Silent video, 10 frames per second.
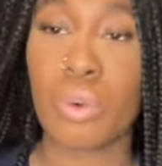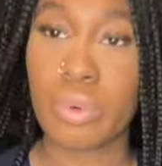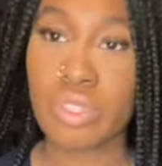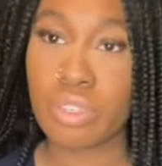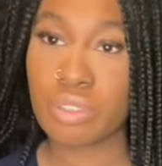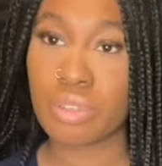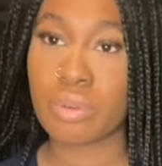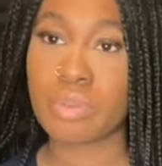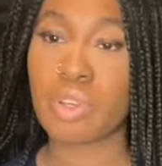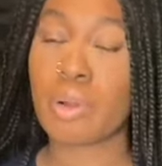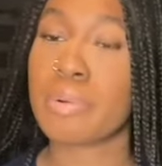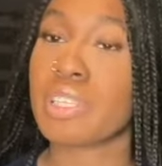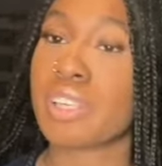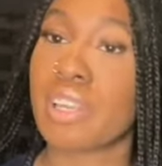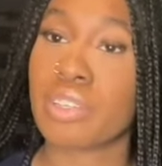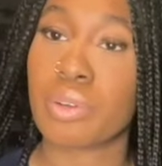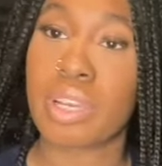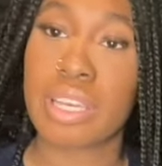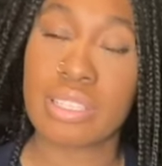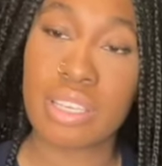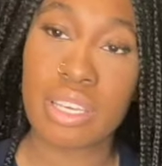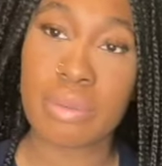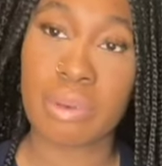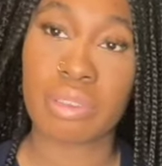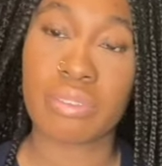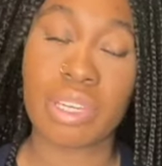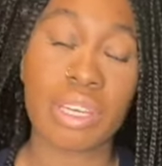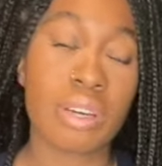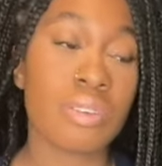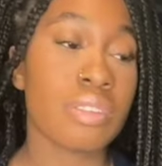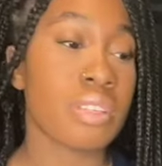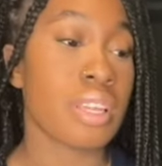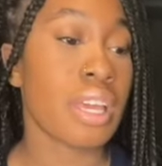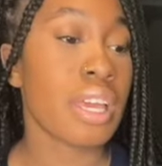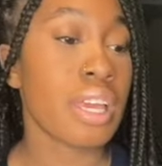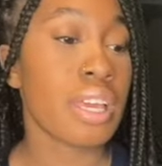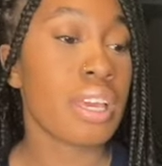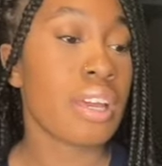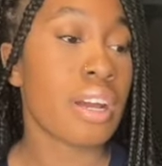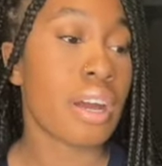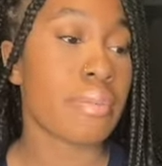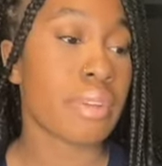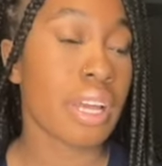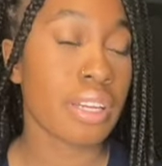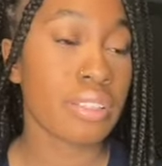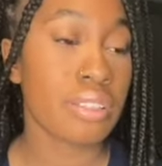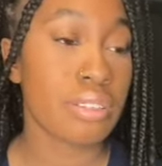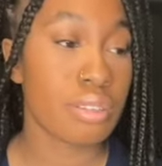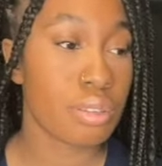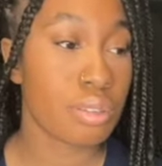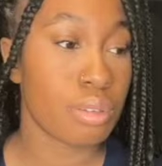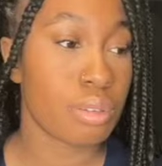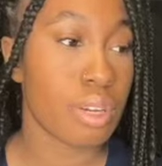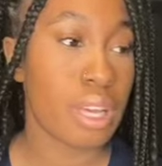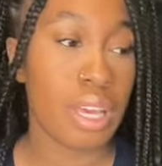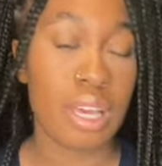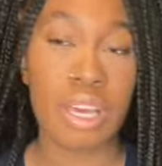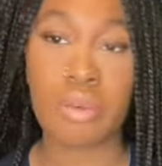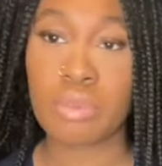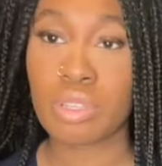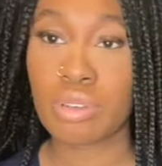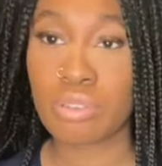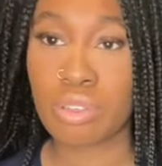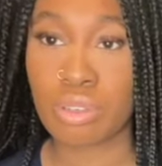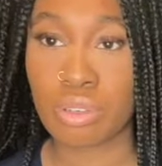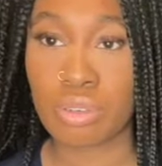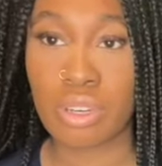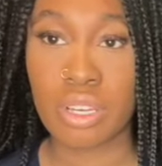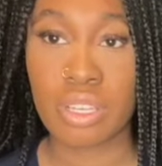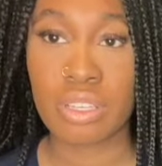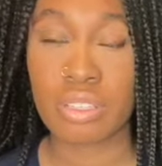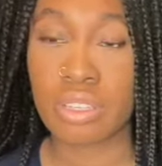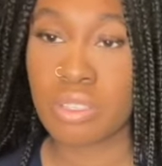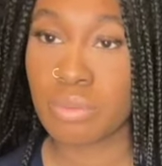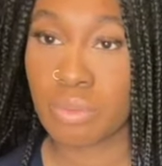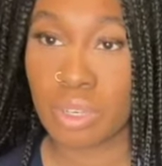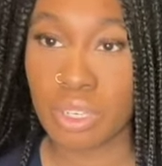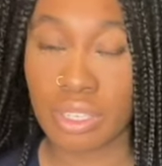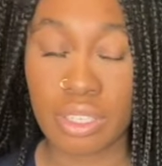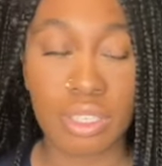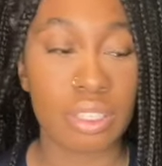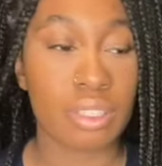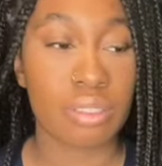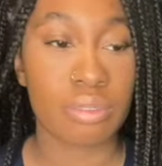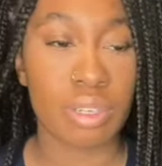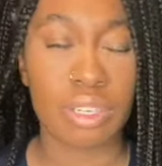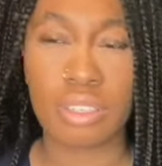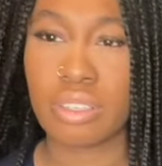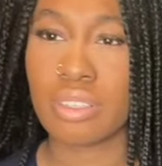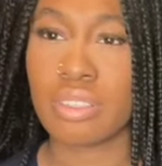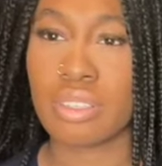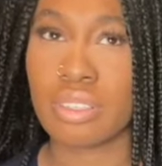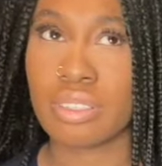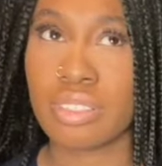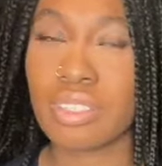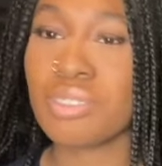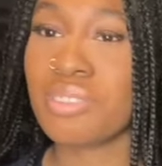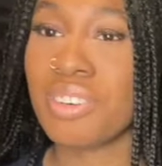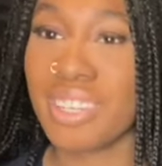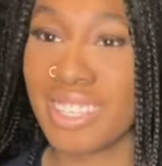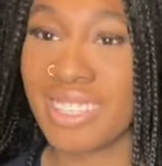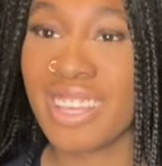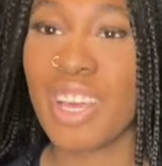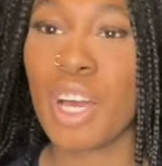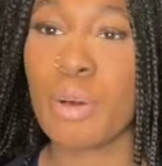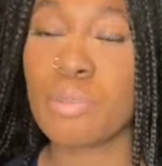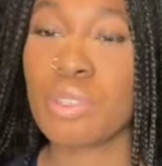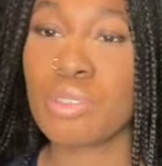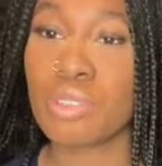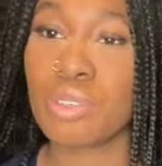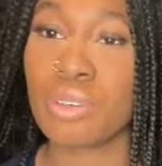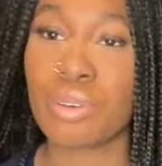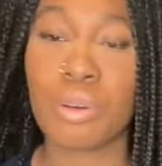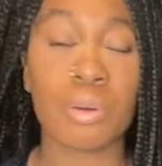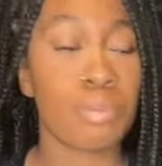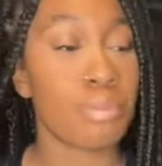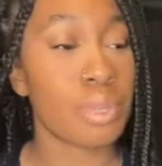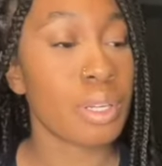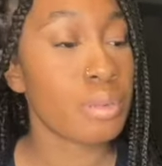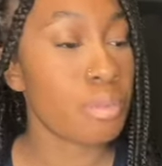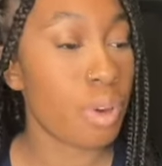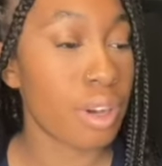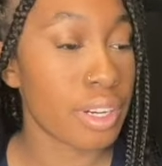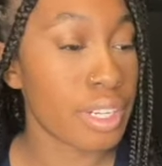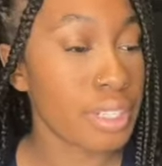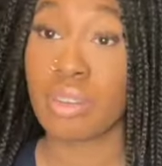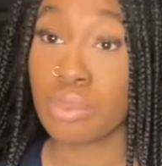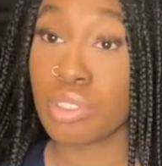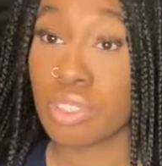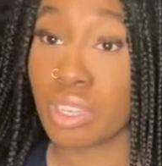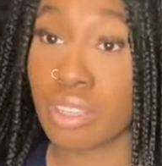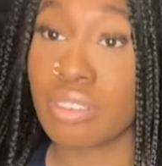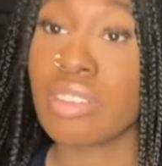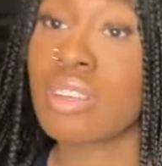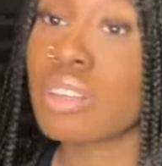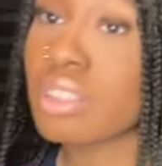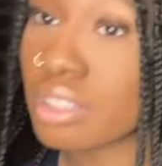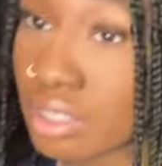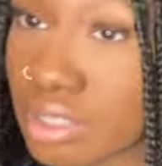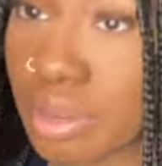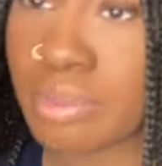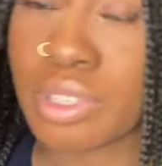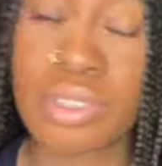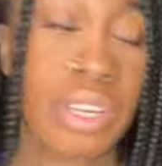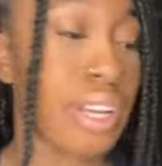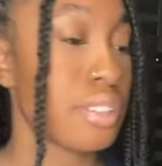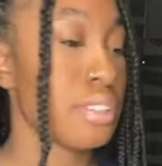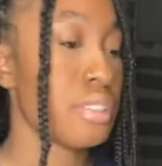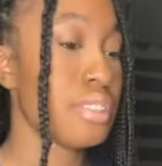What's YouTube? It's your girl Bronski and XOR KT back in video. Today I'm reacting to episode 2, season 1. Wait. Season 1, episode 2, Bottom Water. That's what you said. Let's have his reaction.